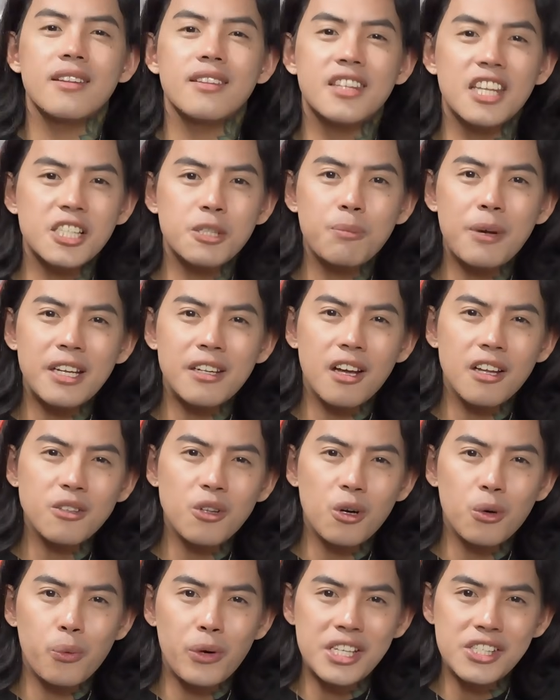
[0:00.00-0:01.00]
This may
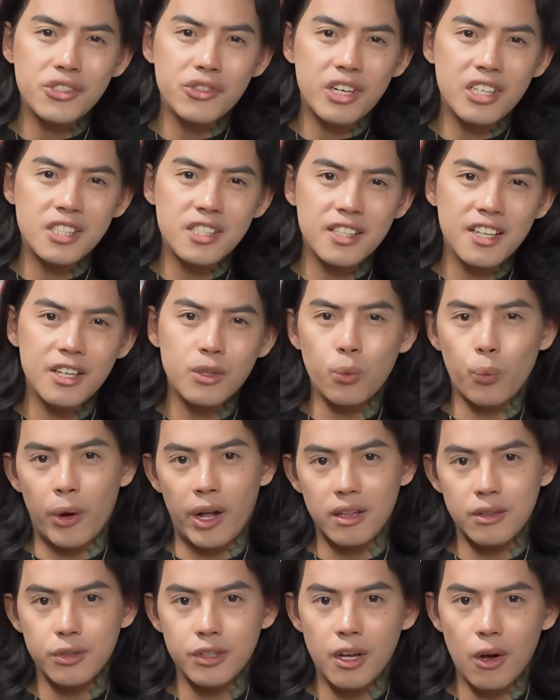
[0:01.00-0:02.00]
not always translate
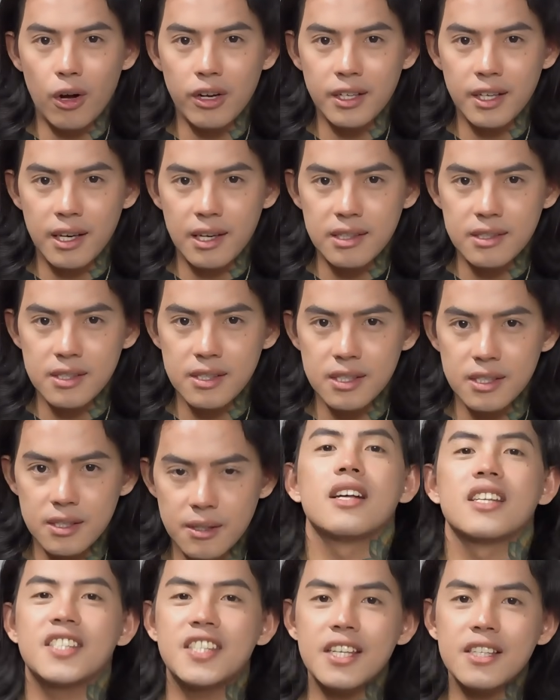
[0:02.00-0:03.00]
well to the audience,
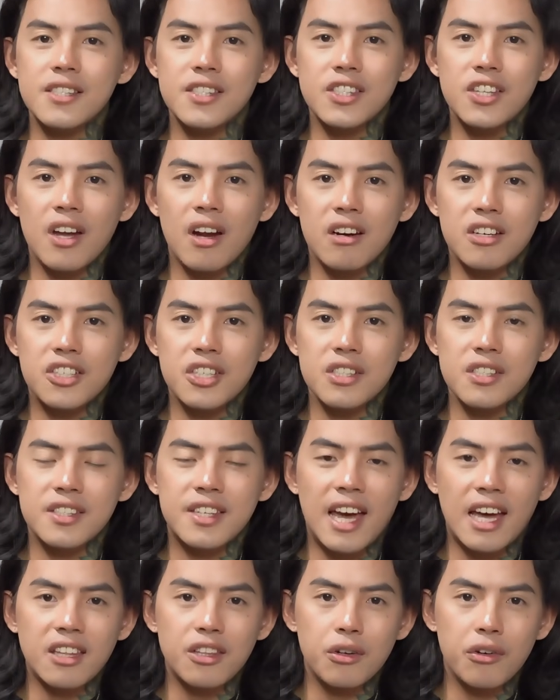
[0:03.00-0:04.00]
since they are just
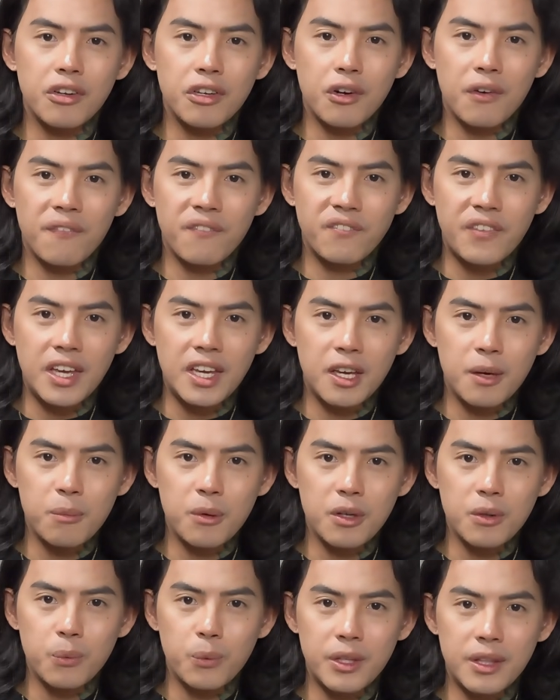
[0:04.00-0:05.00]
gathering your
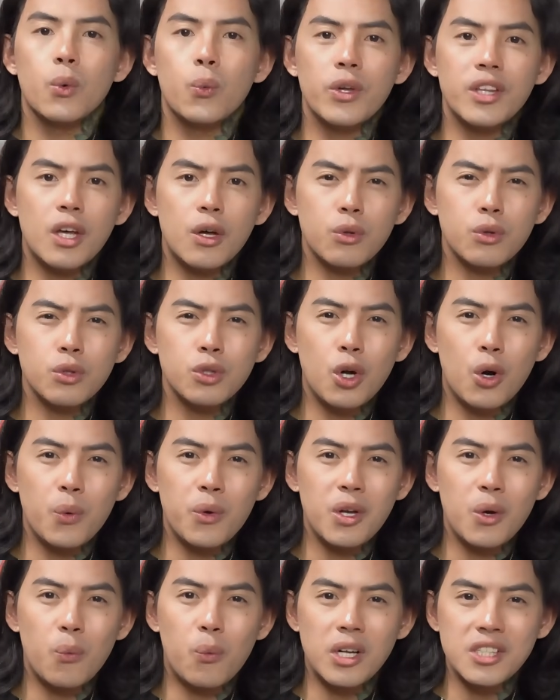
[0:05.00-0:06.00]
FAKEMON without
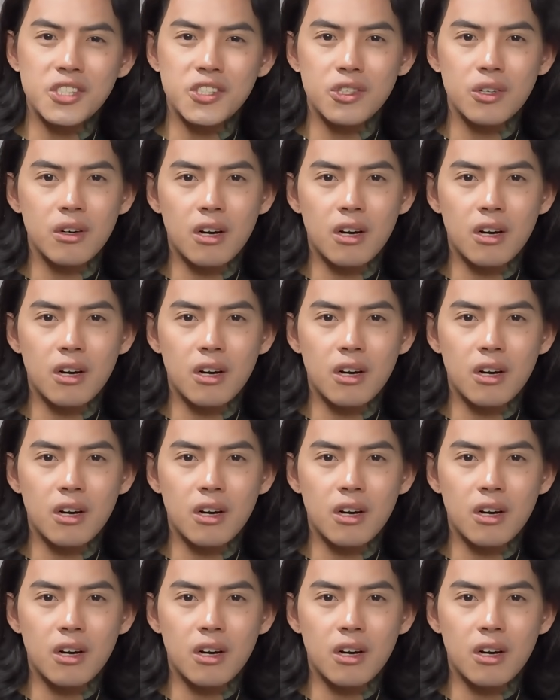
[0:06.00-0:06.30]
knowing what's to